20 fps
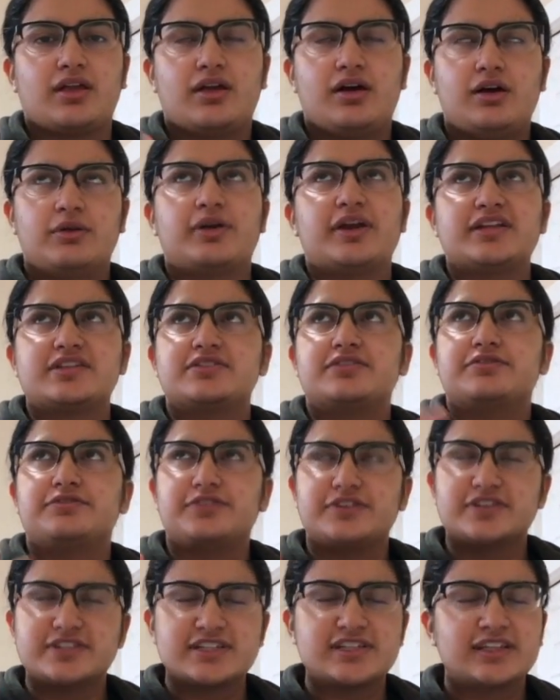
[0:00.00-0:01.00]
All right, so the
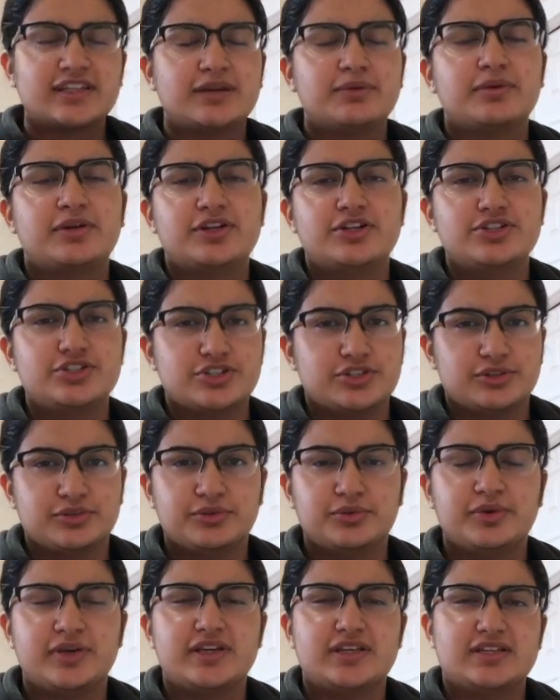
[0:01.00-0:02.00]
first thing I want to
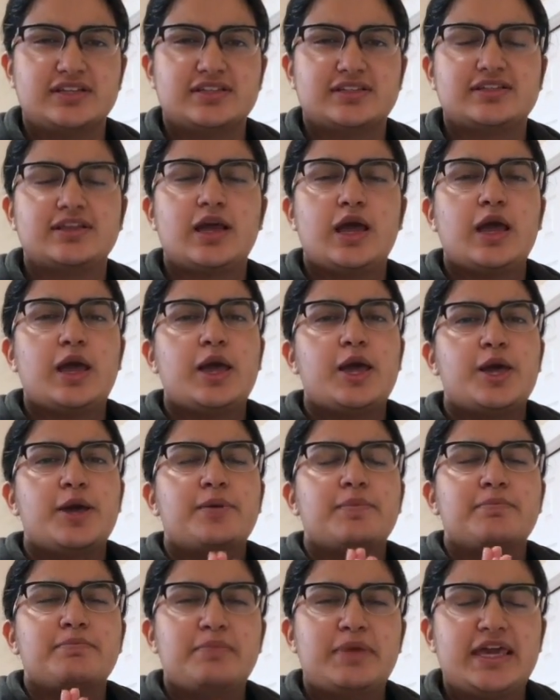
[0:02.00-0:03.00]
do is
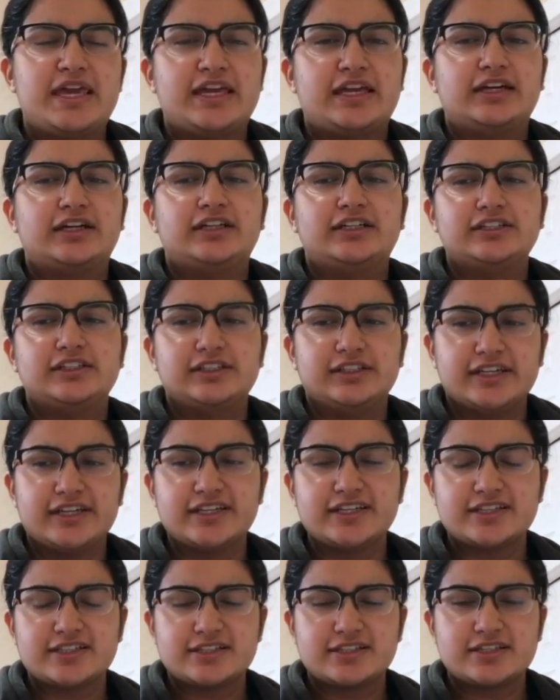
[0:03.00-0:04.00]
make a
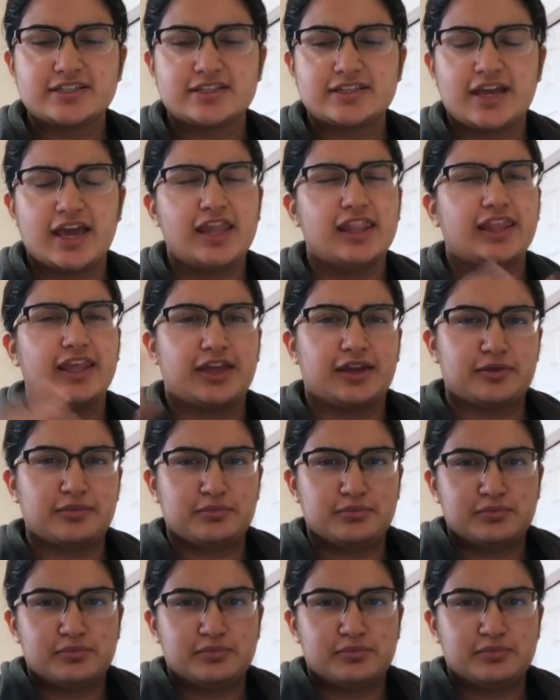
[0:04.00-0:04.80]
list and like